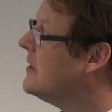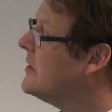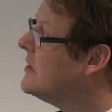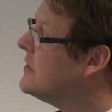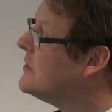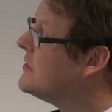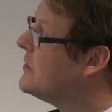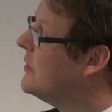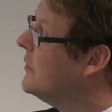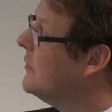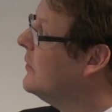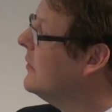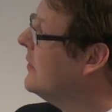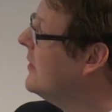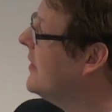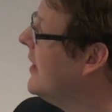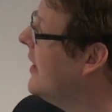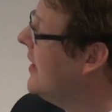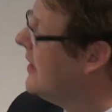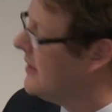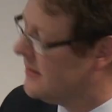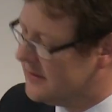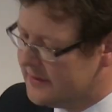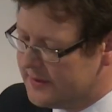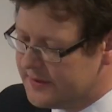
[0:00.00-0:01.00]
So,
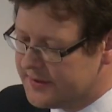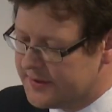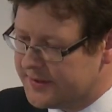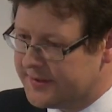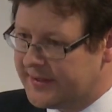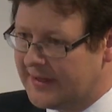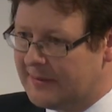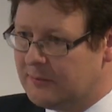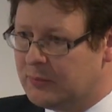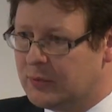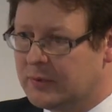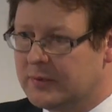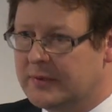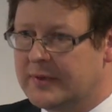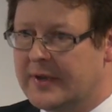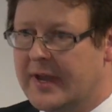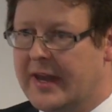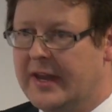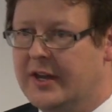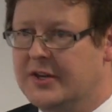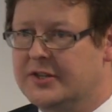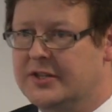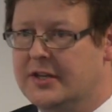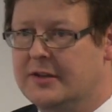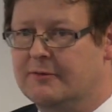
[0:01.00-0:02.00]
Sustainable
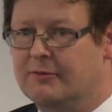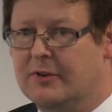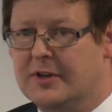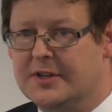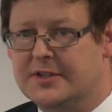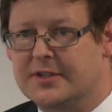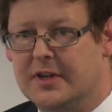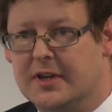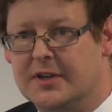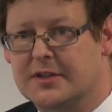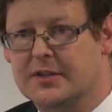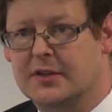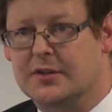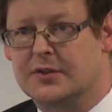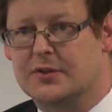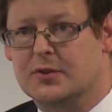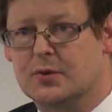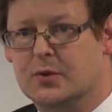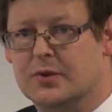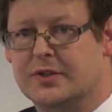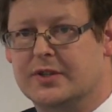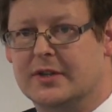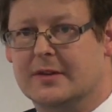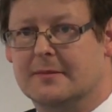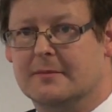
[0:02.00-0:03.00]
Energy Research
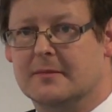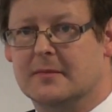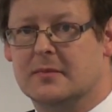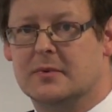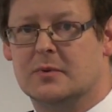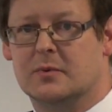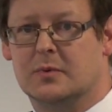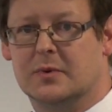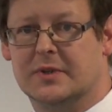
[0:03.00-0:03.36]
Consortium